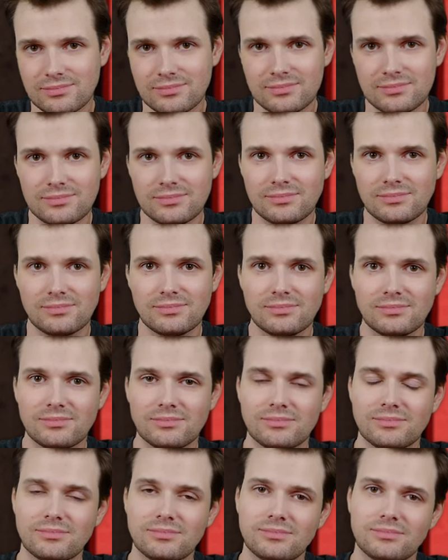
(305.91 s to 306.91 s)

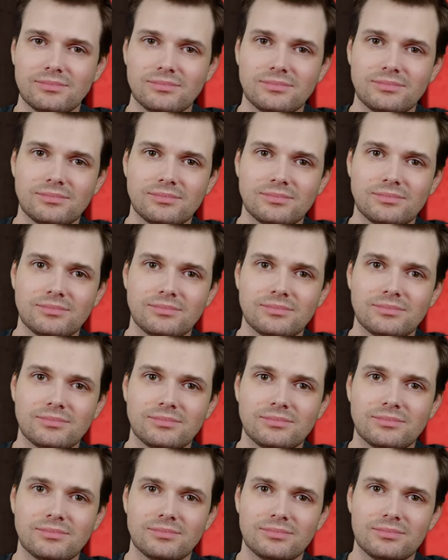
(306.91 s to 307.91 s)

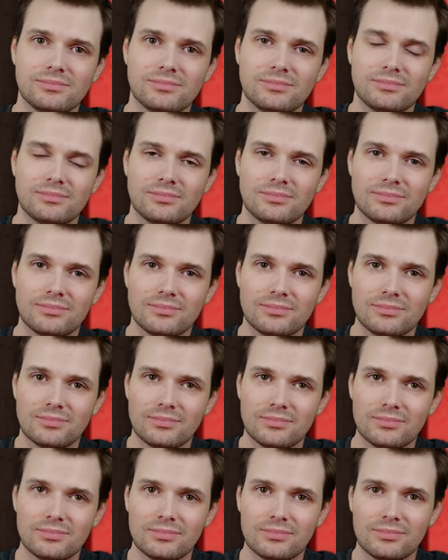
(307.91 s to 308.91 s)

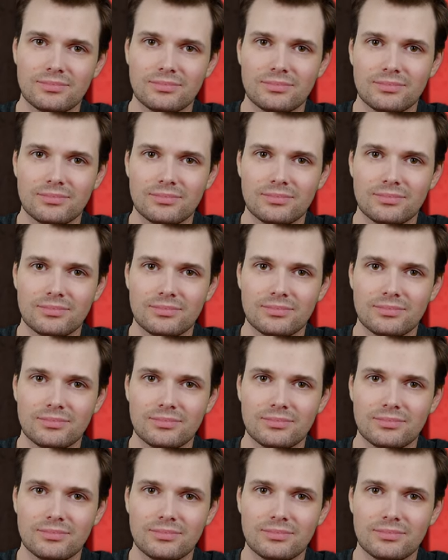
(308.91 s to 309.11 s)
This person isn't speaking.